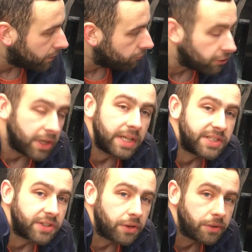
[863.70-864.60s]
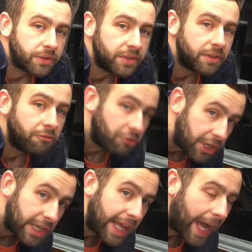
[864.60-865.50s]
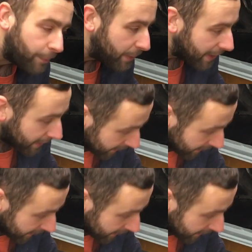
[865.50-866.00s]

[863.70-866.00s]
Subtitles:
really stoked, really happy.